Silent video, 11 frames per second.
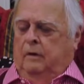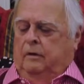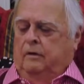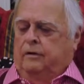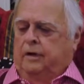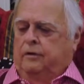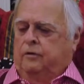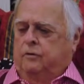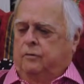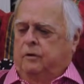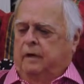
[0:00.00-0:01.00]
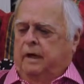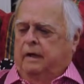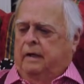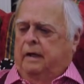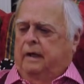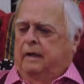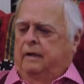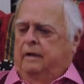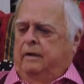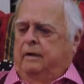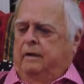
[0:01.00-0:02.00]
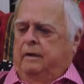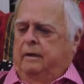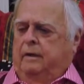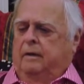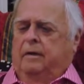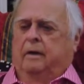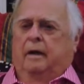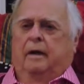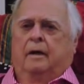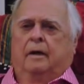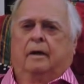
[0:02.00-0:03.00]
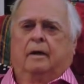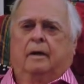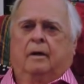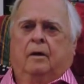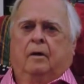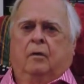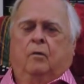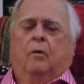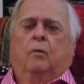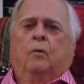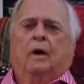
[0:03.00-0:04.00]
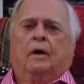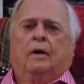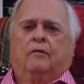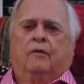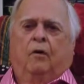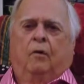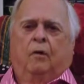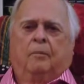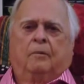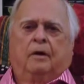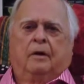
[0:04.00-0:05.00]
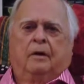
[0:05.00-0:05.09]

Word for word: the teachers were dedicated, they were well informed,